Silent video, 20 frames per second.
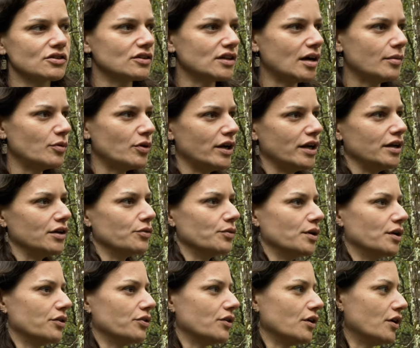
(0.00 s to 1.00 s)
collaborating
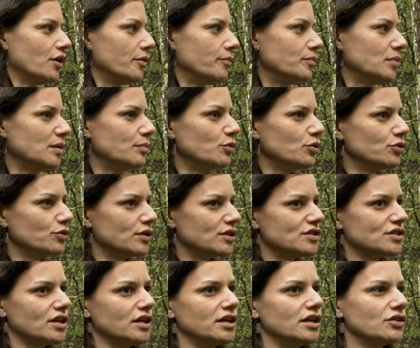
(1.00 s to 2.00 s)
with um, people who are
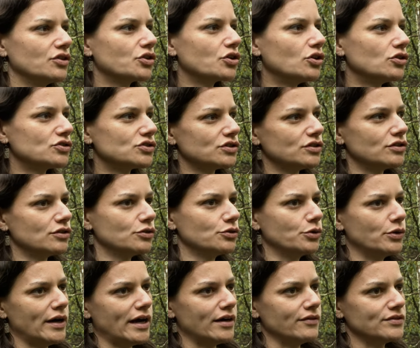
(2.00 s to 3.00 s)
studying the culture or
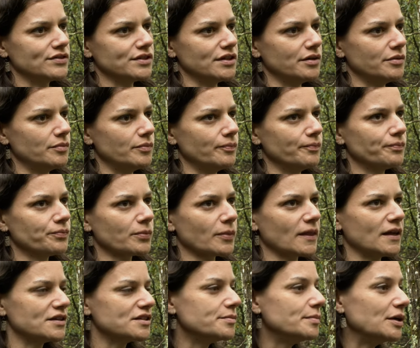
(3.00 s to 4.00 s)
who have some
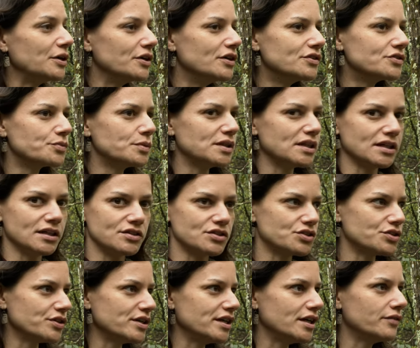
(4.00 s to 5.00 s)
experience with the
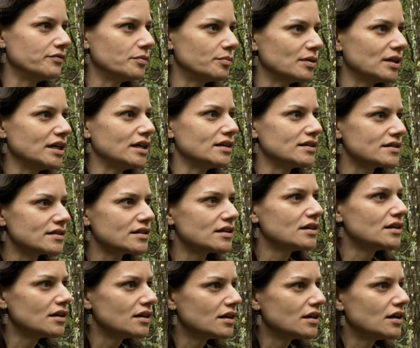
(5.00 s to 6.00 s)
history of a place.
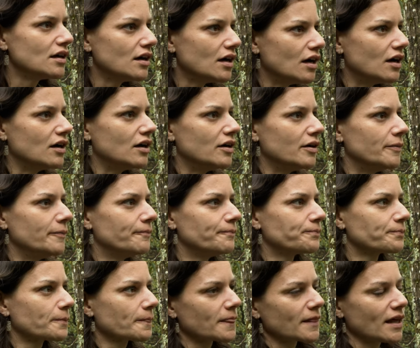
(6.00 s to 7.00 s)
Um,
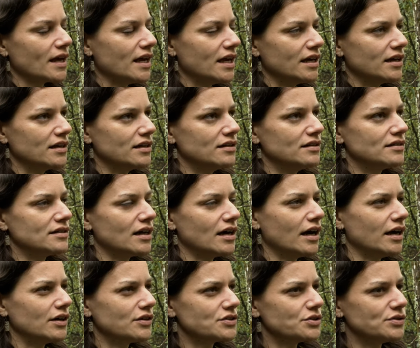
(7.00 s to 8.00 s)
and
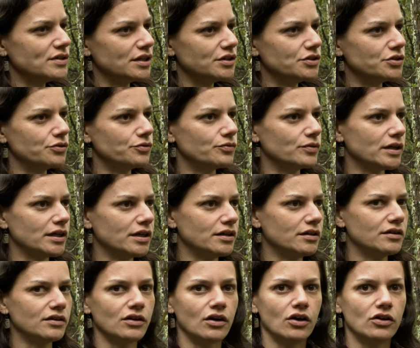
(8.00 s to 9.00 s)
I also tend to
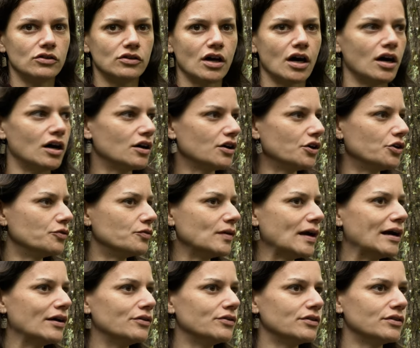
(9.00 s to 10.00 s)
read a lot
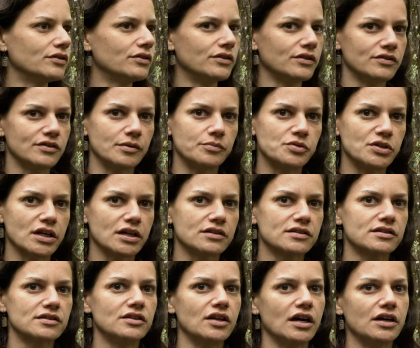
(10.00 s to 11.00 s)
around the
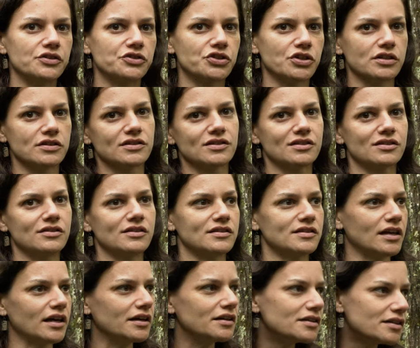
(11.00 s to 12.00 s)
subjects, not just the
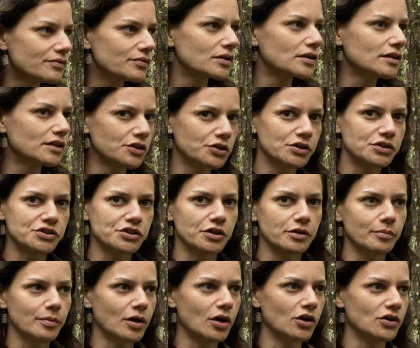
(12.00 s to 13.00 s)
scientific
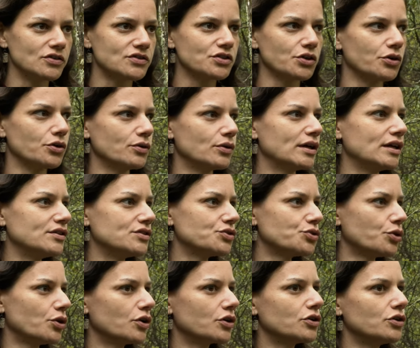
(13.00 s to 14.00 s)
literature, but also
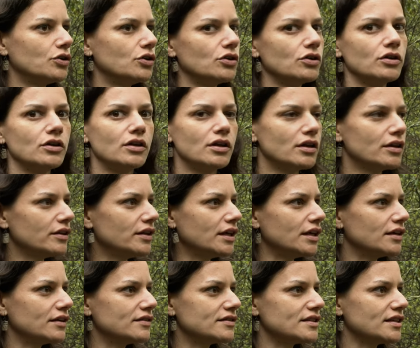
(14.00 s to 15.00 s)
historical
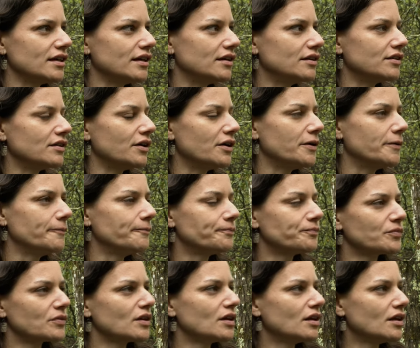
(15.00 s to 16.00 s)
things. And, um,
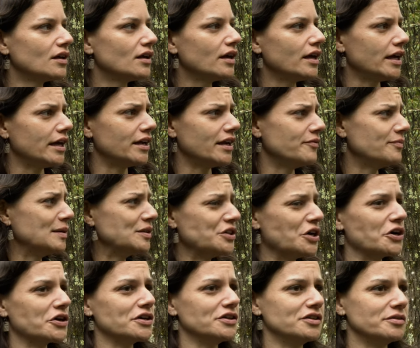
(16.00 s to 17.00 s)
and I've been
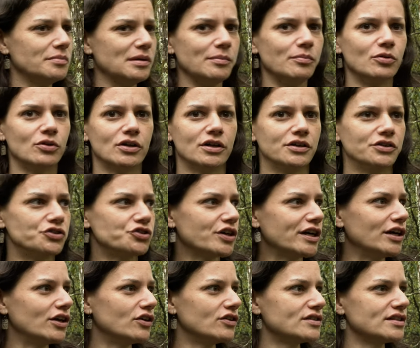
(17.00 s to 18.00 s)
talking to people on
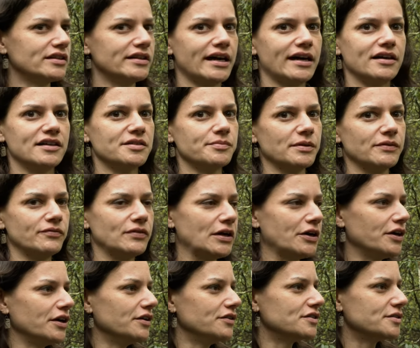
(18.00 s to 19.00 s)
trails, and that has been
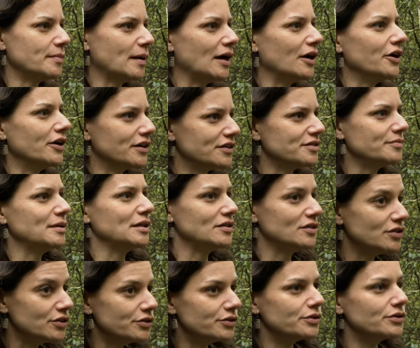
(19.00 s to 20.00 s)
very inspiring to me
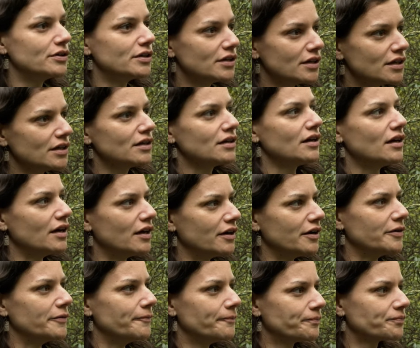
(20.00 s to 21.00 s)
too.
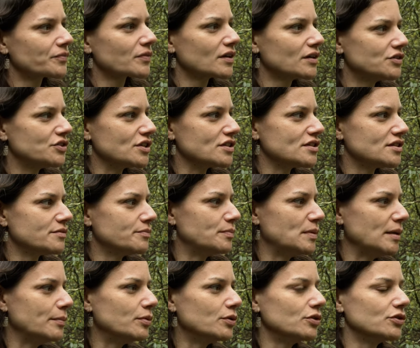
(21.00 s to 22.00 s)
Um, just
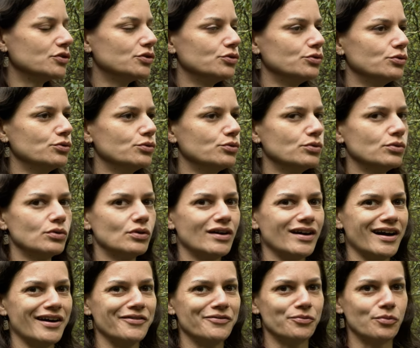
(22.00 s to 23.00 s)
people who
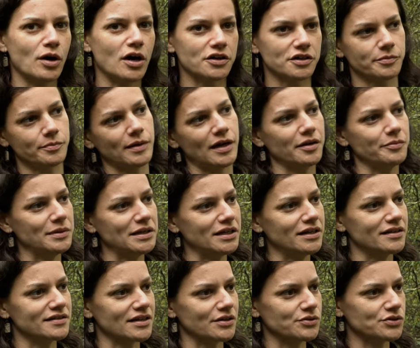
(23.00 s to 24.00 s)
have walked by me
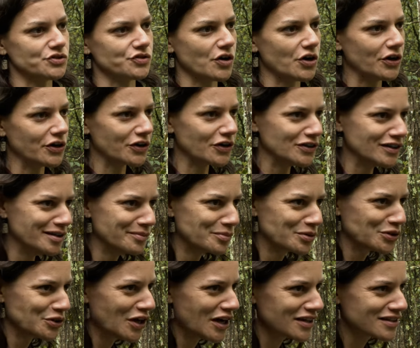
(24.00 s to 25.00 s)
as I was drawing on
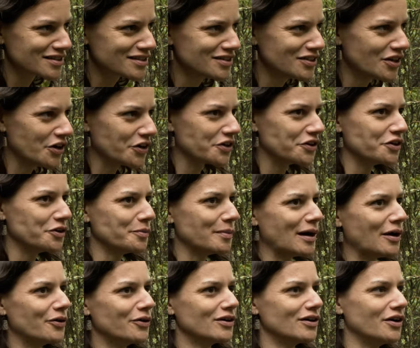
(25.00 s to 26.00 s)
Limberlost, talking
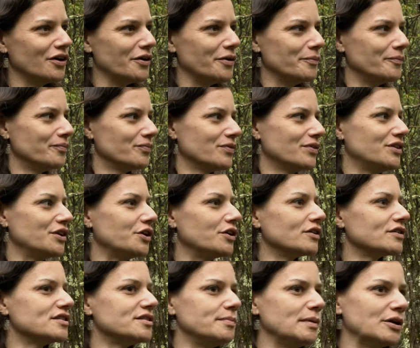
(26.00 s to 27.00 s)
about um, their
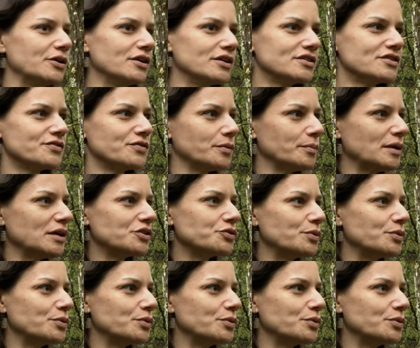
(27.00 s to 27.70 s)
experience from like